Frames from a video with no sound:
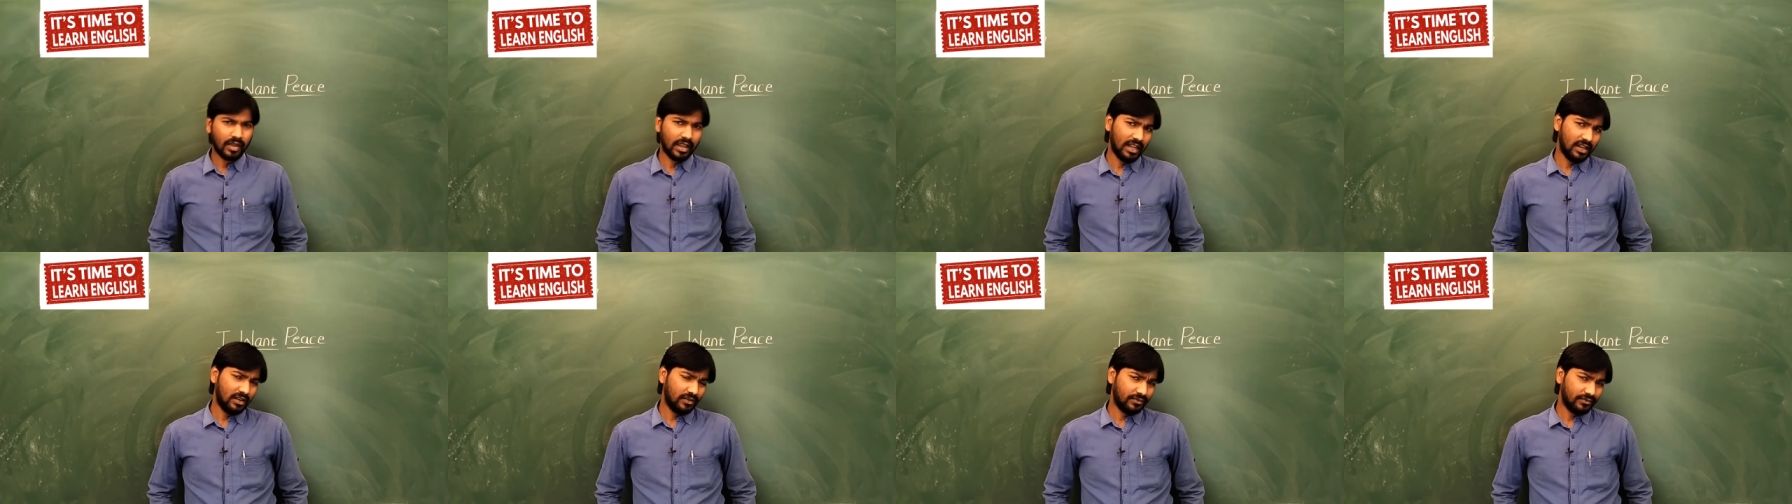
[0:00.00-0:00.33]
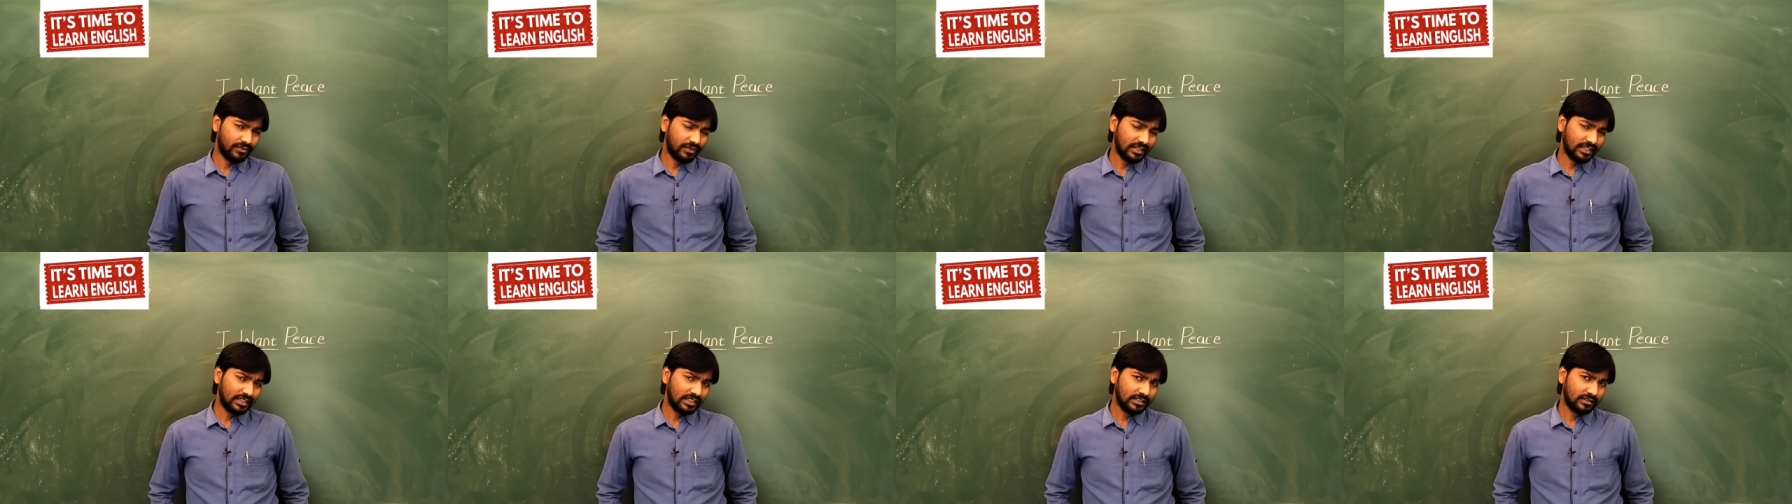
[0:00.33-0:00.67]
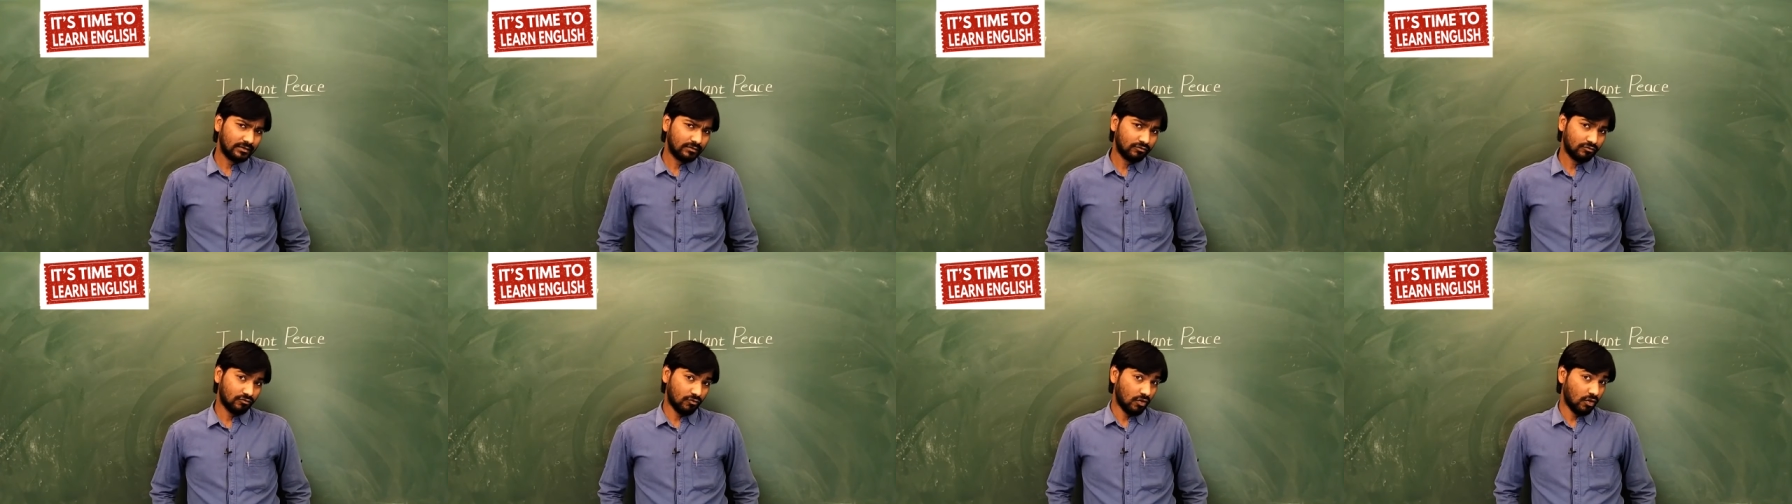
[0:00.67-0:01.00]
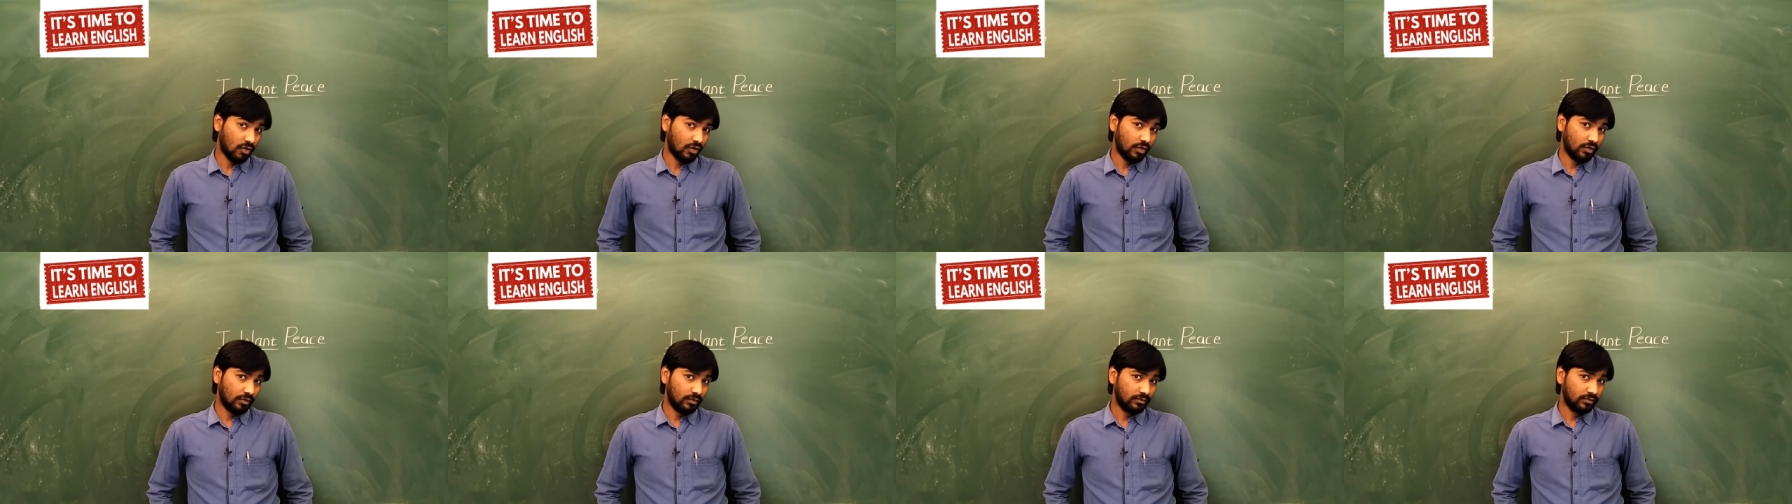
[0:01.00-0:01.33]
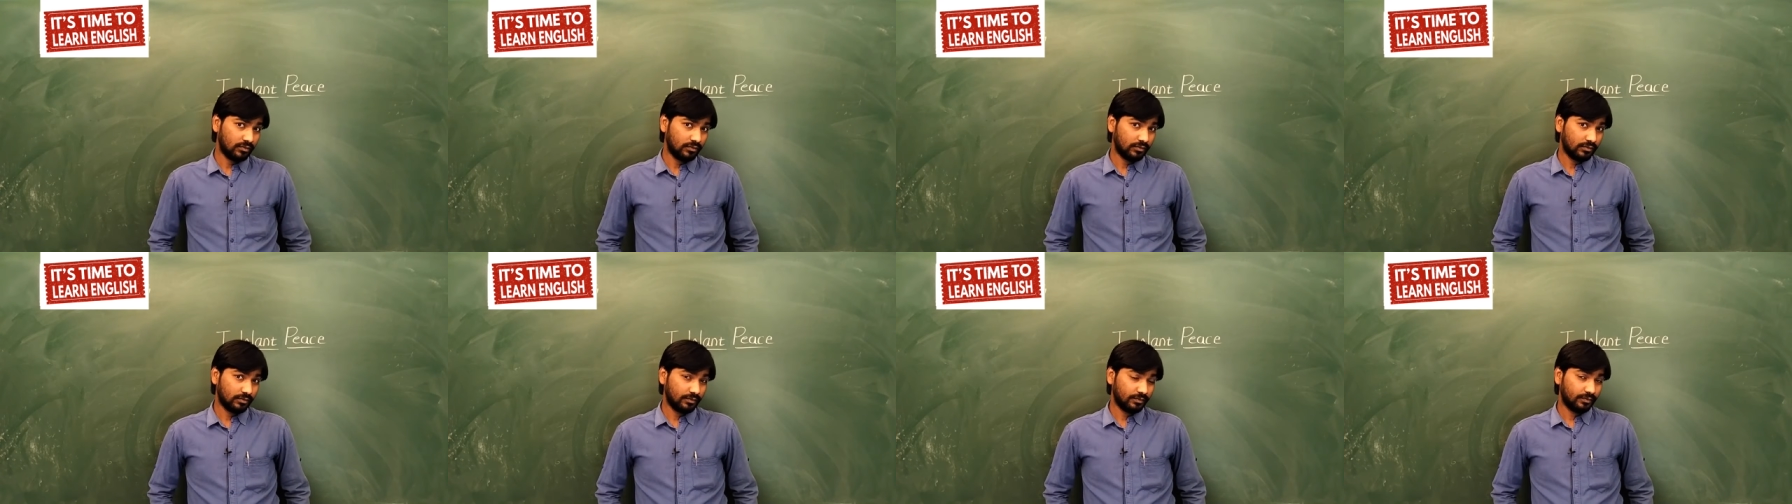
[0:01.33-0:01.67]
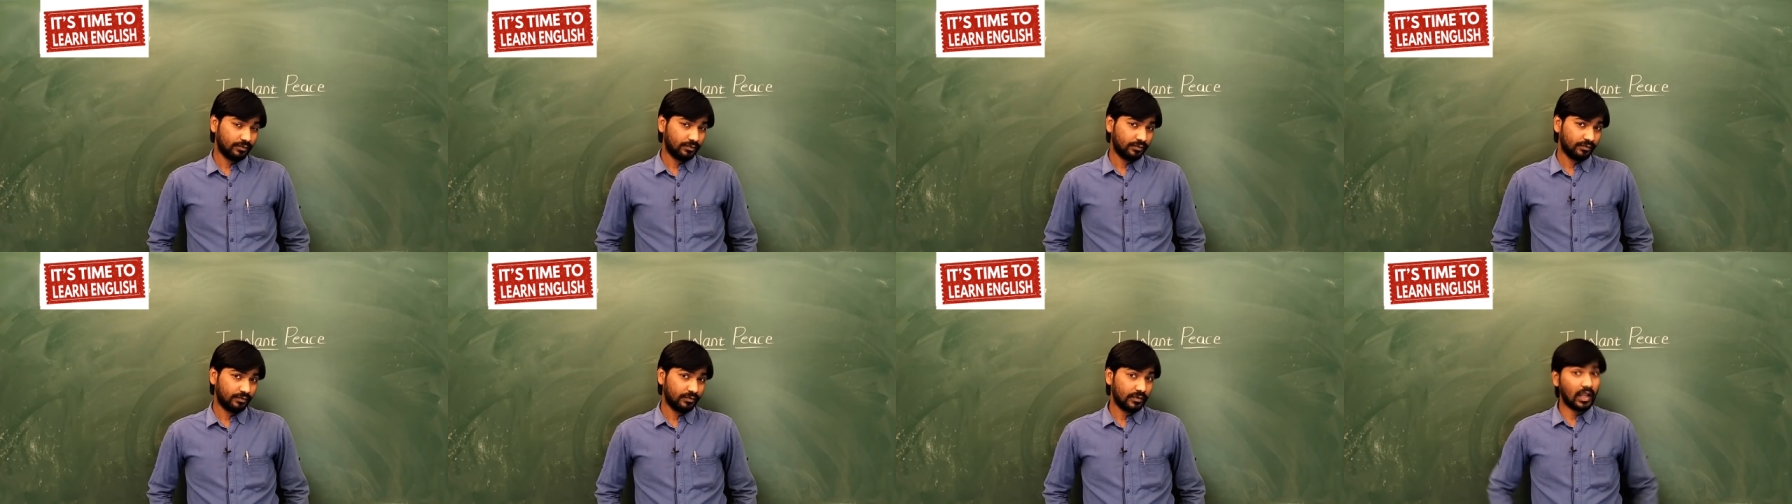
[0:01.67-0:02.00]
Elephant? No.
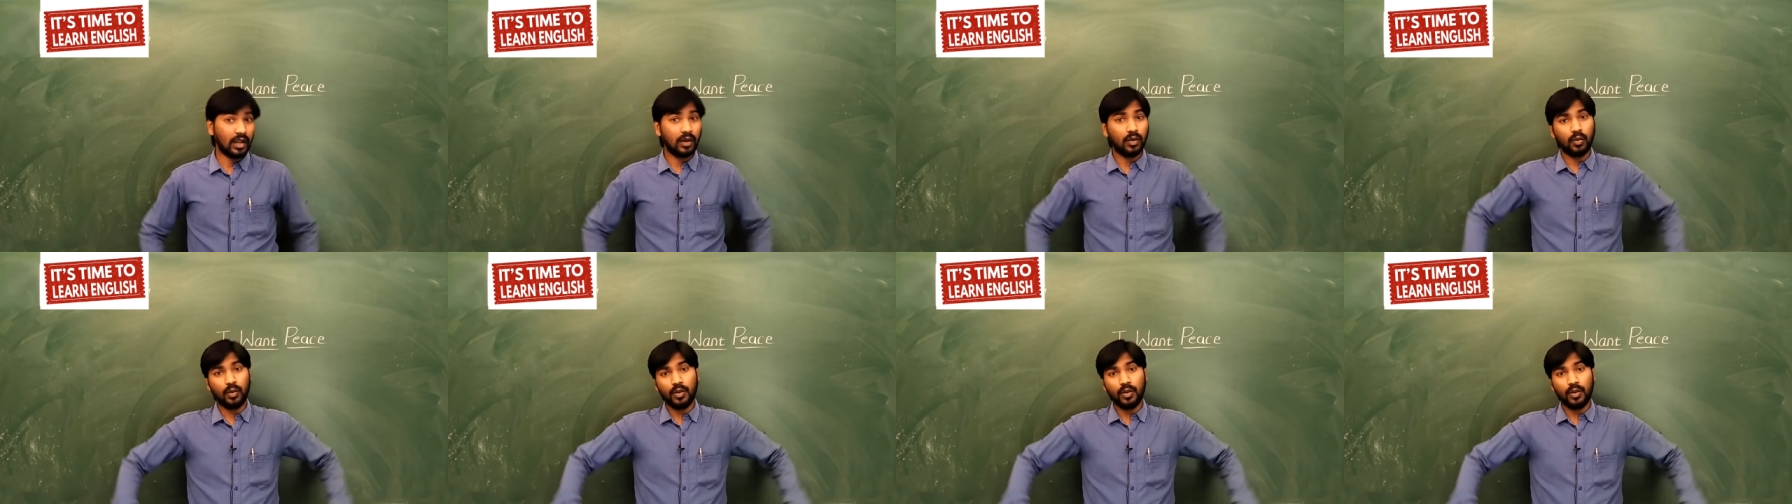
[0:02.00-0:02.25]
Then